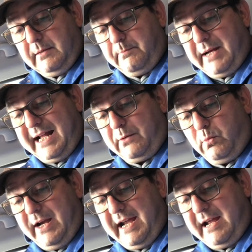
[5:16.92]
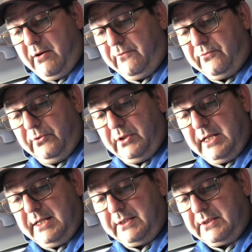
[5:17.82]
pad wear on front
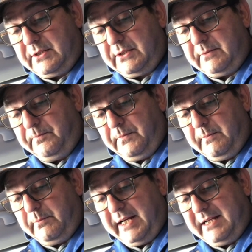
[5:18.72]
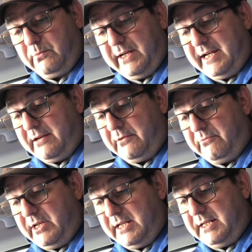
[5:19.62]
discs, pad wear on
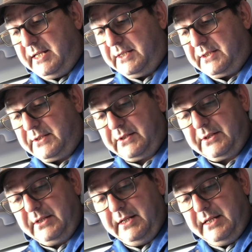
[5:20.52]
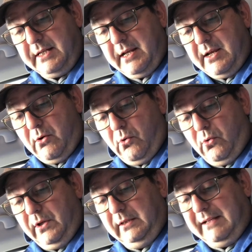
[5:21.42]
rear discs,
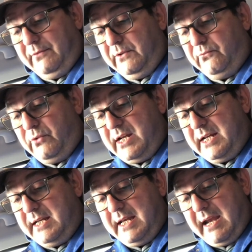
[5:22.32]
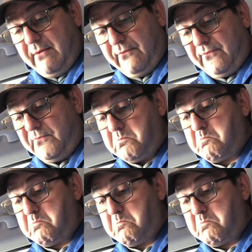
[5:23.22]
oil level of rear diff.